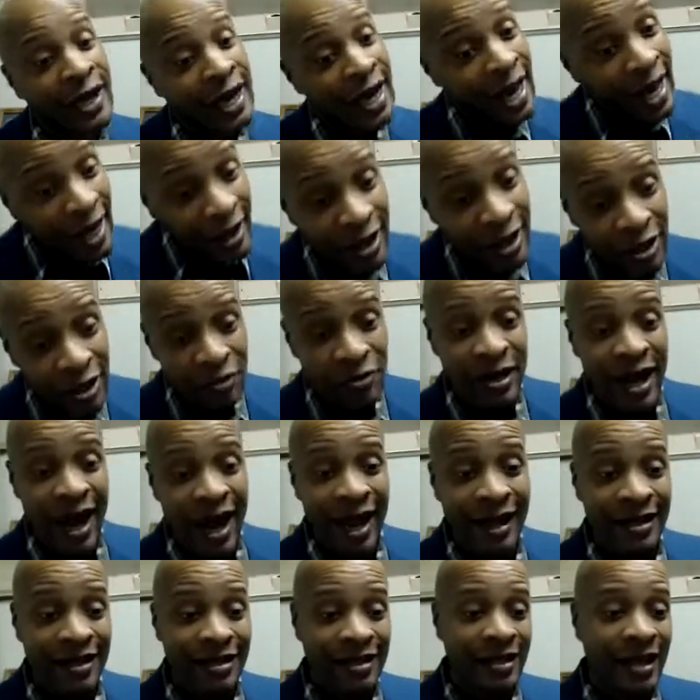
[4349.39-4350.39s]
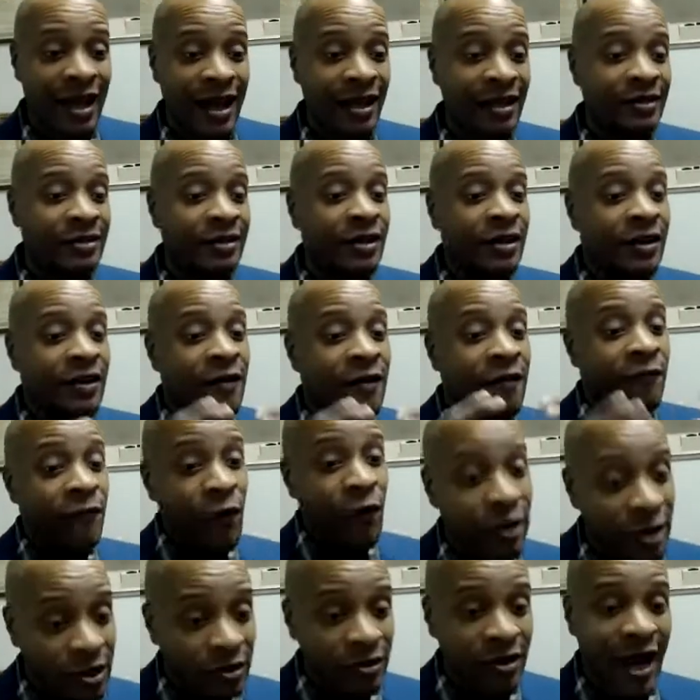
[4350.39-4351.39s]
in the United States,
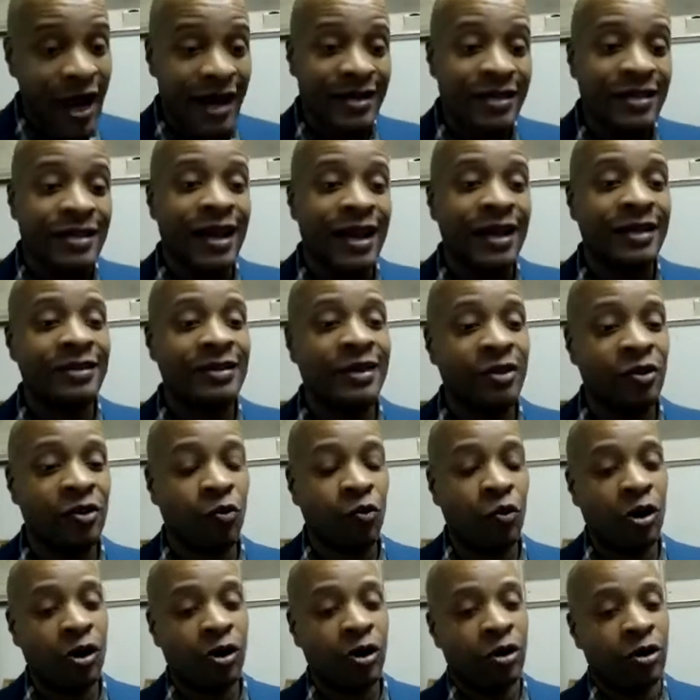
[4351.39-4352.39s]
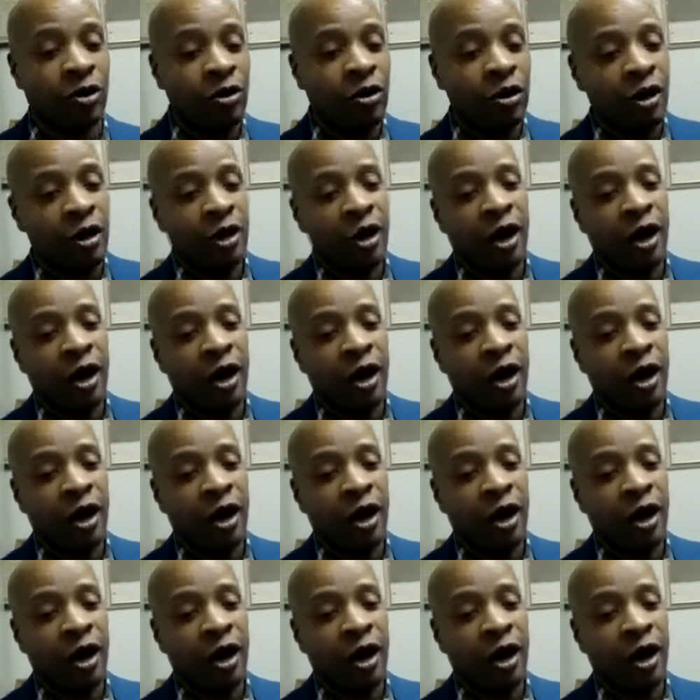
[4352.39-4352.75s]
for the United States and the world.